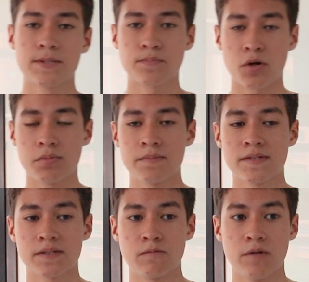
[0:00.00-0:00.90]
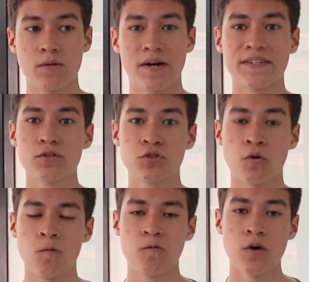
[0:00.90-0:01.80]
big problem that we want to
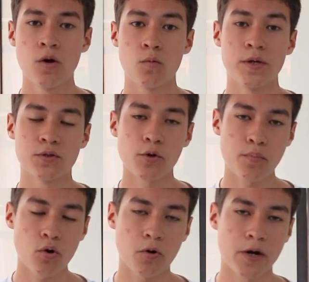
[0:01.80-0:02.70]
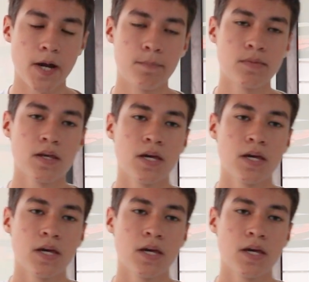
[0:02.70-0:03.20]
solve with our program